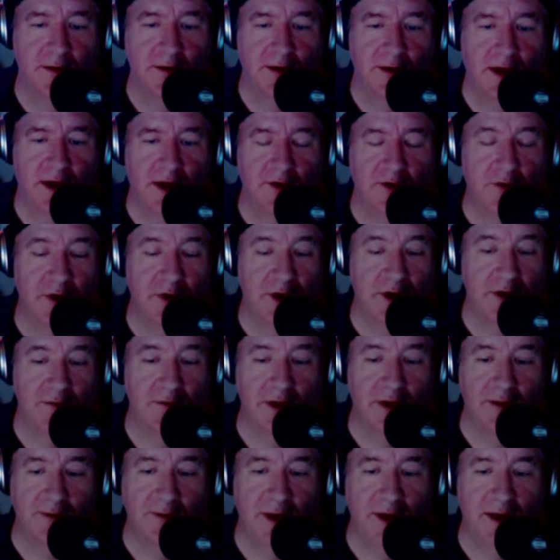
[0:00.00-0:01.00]
I quickened
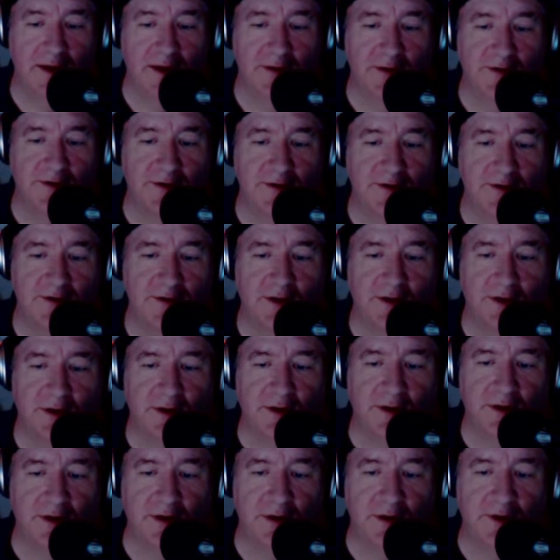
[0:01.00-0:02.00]
my pace a
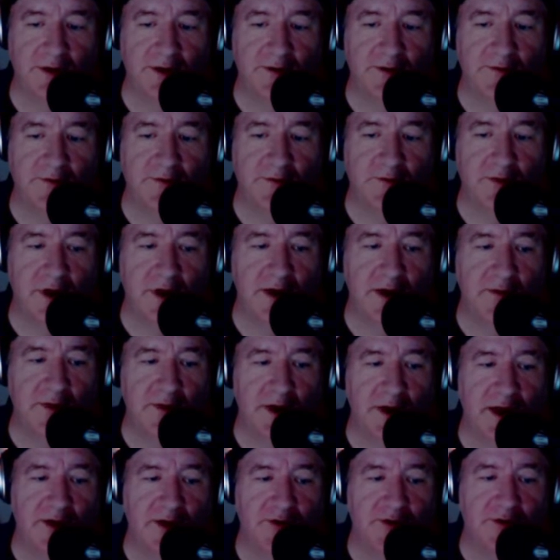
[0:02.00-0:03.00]
little, and right when
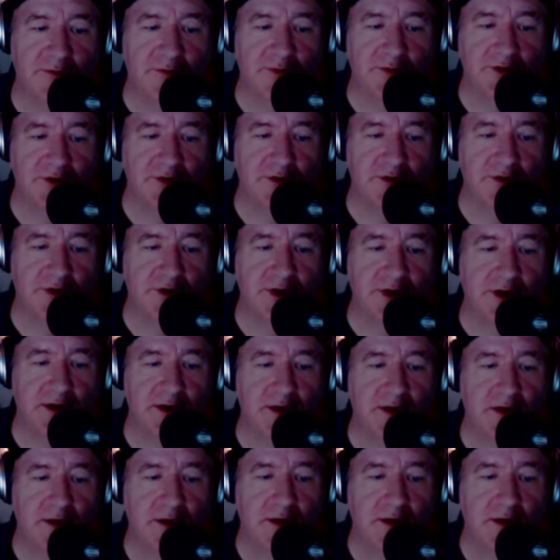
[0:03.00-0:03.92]
I was turning